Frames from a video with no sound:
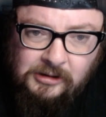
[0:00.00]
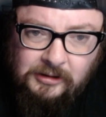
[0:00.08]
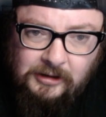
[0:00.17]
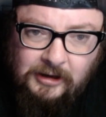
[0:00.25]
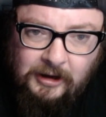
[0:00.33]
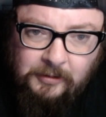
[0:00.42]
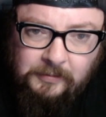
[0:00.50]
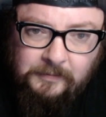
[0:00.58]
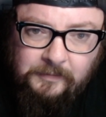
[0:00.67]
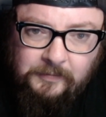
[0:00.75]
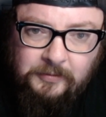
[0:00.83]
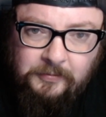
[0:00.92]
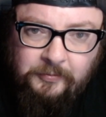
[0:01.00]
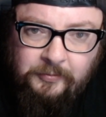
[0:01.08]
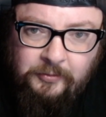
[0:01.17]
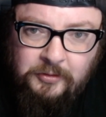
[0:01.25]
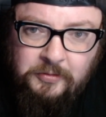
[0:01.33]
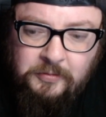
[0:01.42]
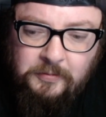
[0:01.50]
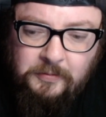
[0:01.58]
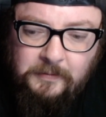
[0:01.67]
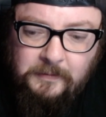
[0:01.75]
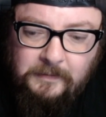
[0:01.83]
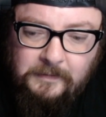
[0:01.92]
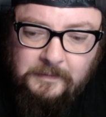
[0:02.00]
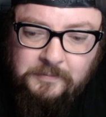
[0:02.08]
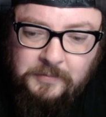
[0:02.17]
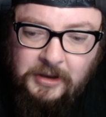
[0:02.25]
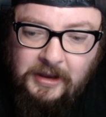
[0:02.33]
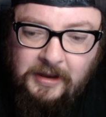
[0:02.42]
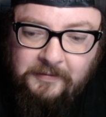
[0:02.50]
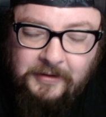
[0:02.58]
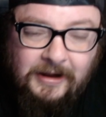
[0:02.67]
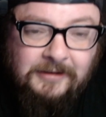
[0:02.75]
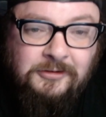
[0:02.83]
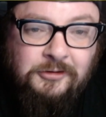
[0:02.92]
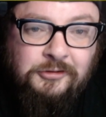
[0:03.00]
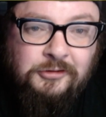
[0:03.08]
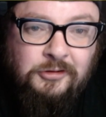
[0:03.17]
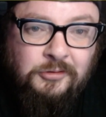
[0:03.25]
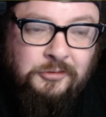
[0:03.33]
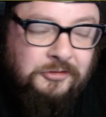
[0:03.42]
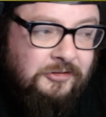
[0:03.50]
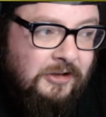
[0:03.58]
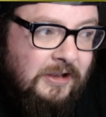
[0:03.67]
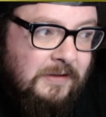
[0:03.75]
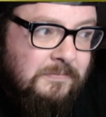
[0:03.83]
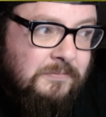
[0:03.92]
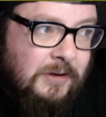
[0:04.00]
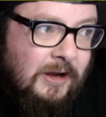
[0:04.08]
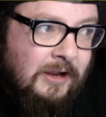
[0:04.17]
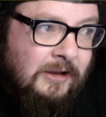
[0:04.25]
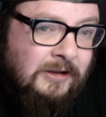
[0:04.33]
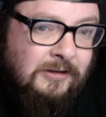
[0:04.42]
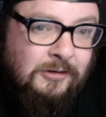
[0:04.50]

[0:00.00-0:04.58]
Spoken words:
Now, Flew may have had disclosed to him by